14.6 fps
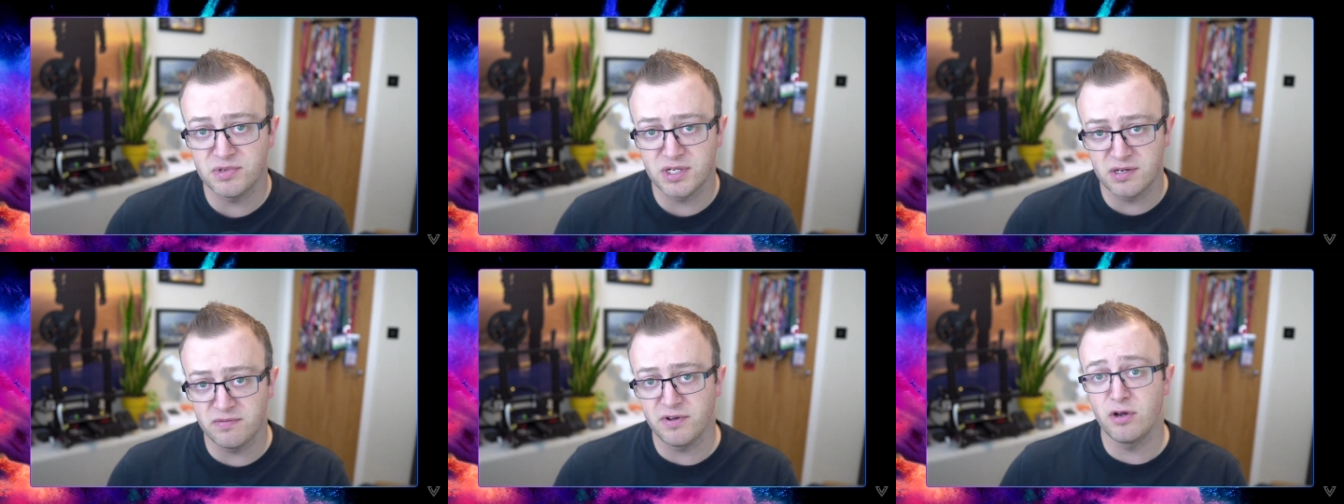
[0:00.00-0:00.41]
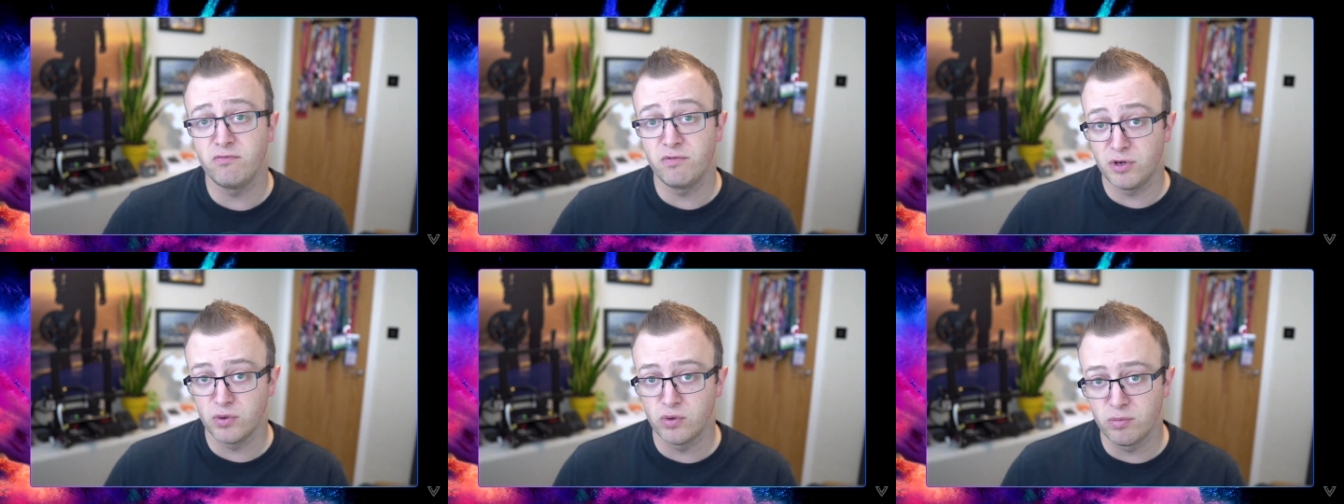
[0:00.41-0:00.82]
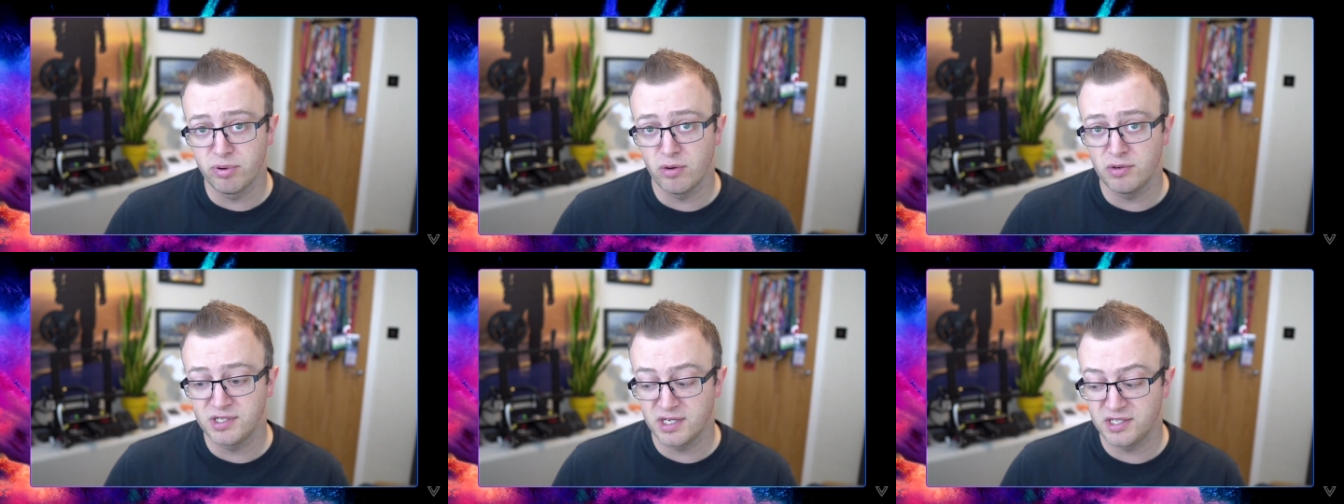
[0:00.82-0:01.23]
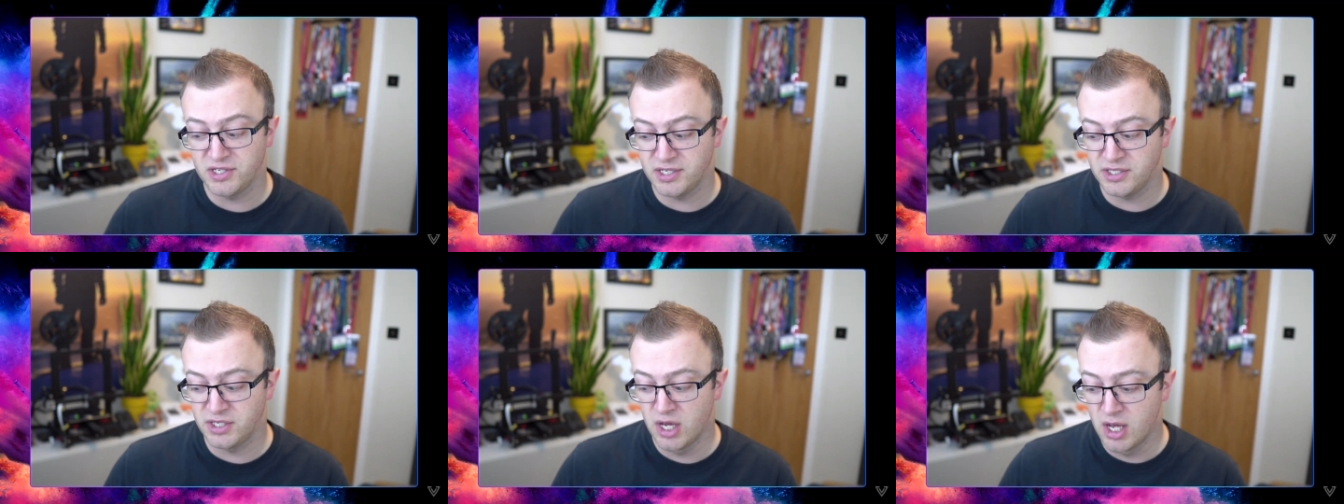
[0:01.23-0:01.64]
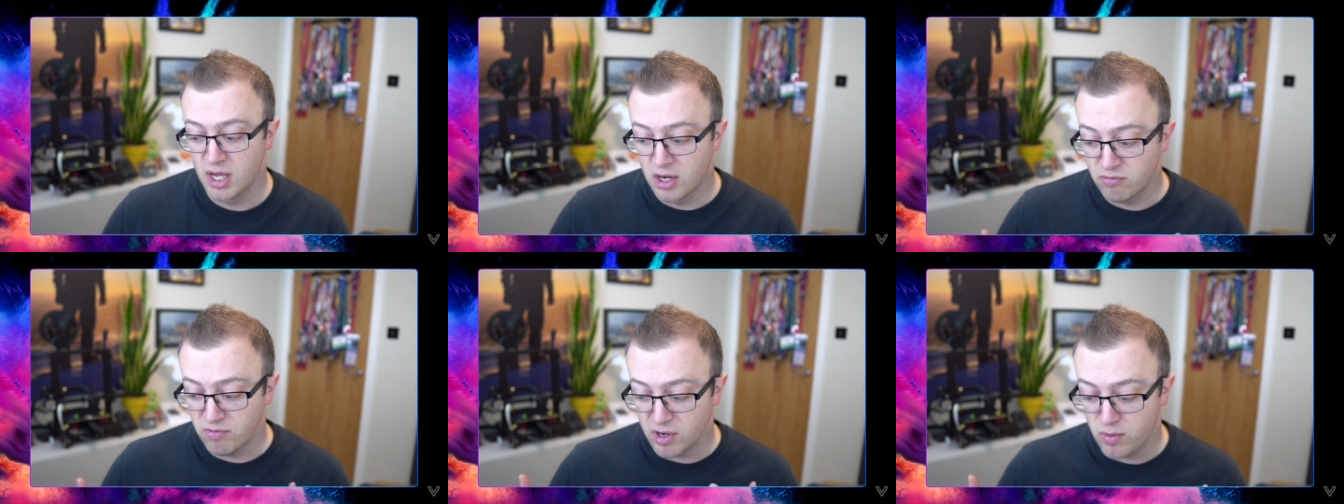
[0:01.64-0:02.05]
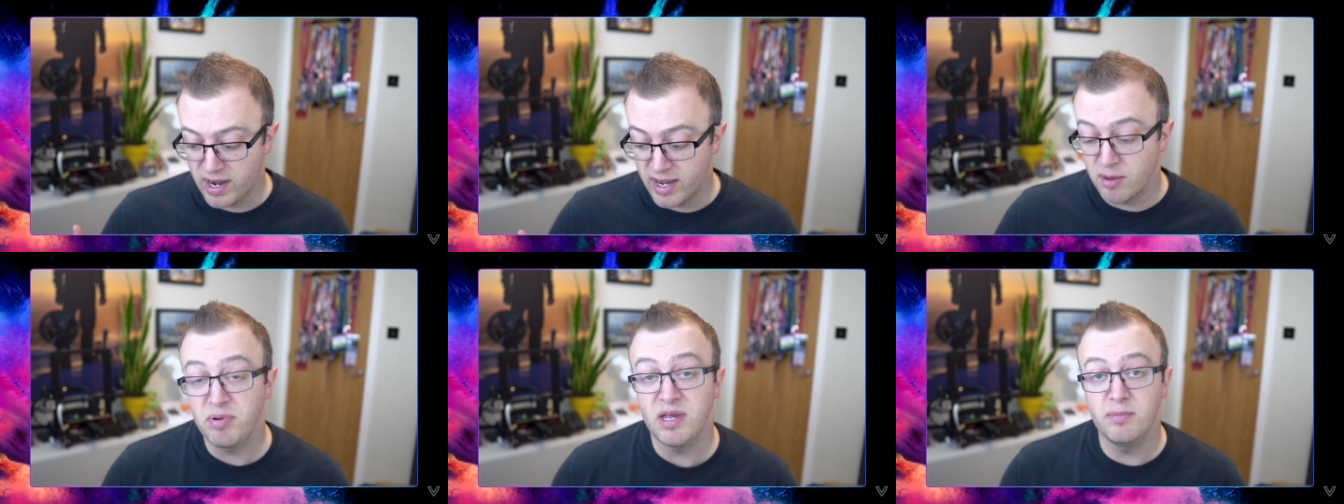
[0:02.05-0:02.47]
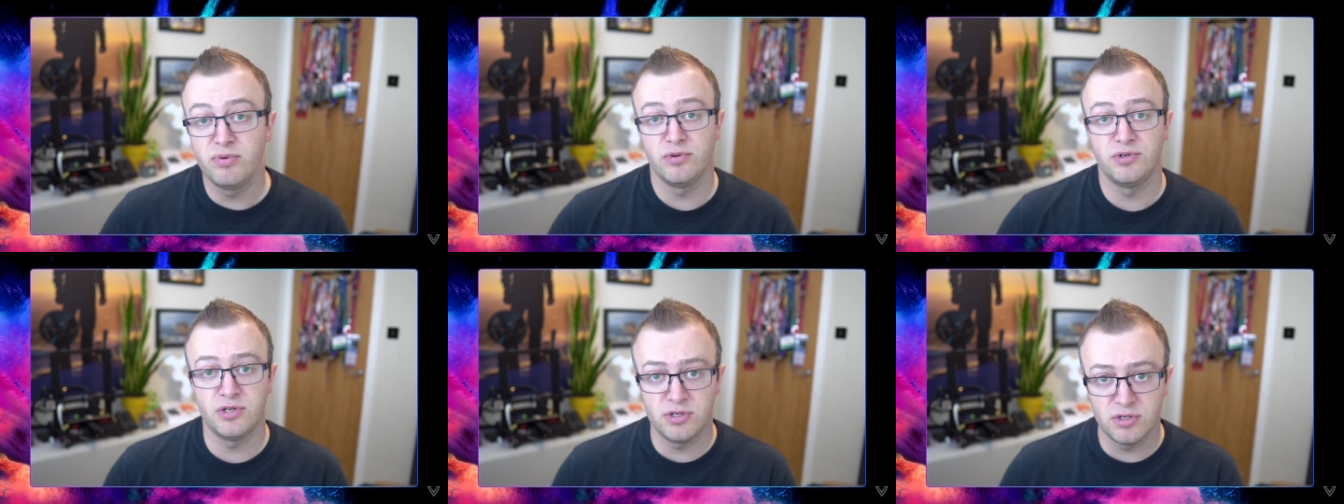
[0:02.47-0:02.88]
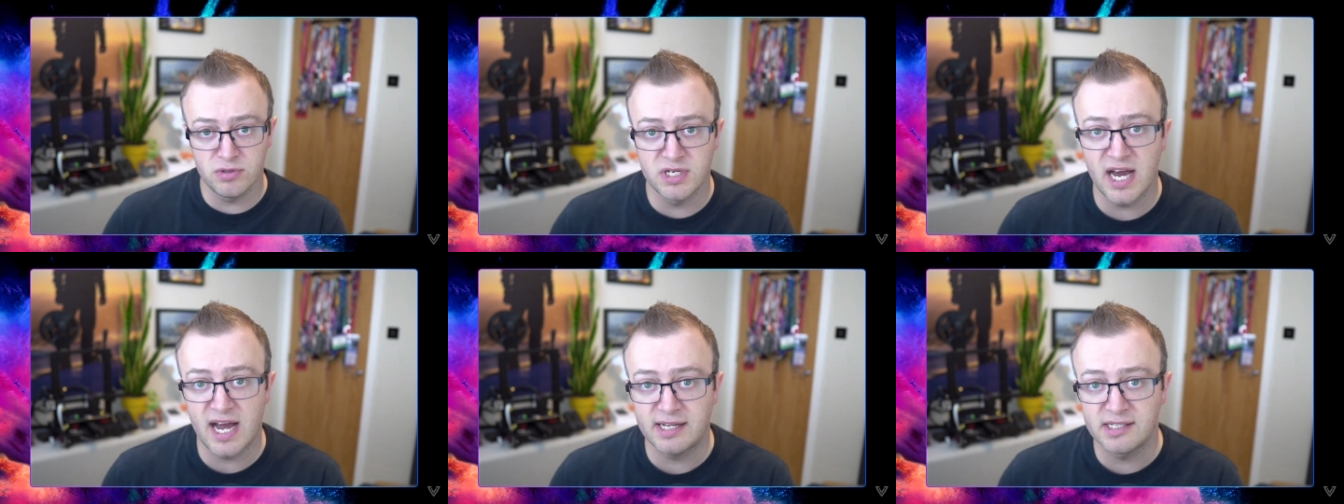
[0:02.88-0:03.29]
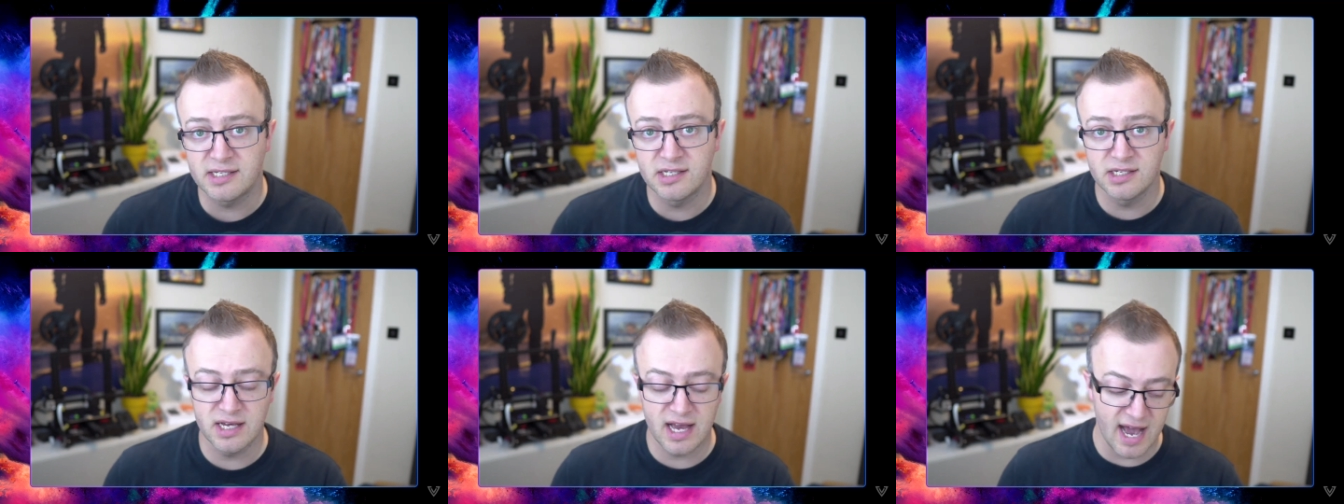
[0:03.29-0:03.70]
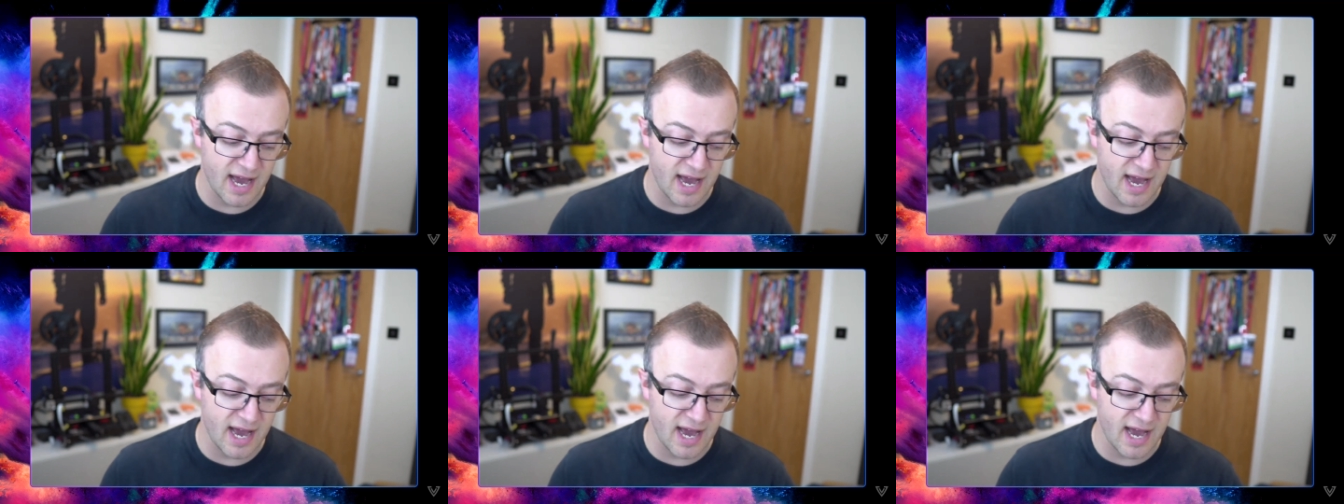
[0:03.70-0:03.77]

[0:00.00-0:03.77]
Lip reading: Certificate renewal processes require people to do tasks.